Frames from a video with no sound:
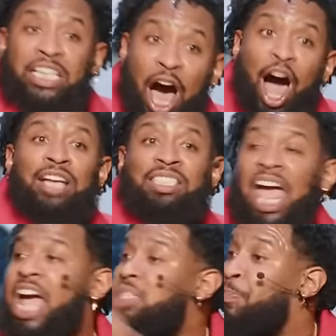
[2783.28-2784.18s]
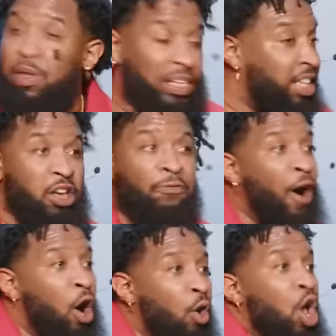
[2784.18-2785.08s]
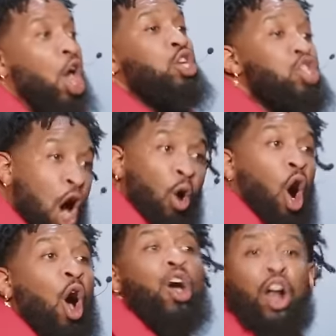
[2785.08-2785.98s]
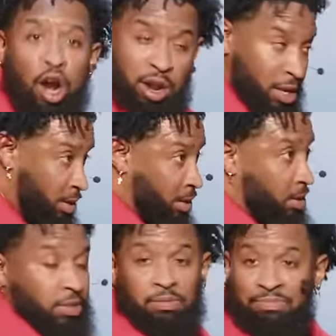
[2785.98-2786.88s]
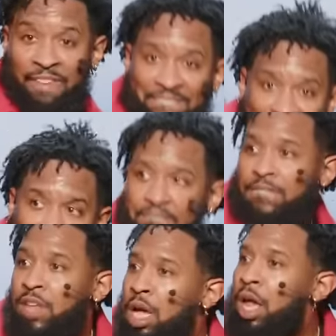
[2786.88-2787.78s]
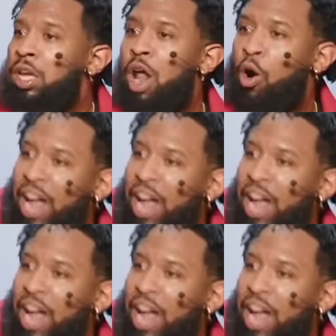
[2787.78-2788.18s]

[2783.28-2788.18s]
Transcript: God says, put this in your phone, no order, no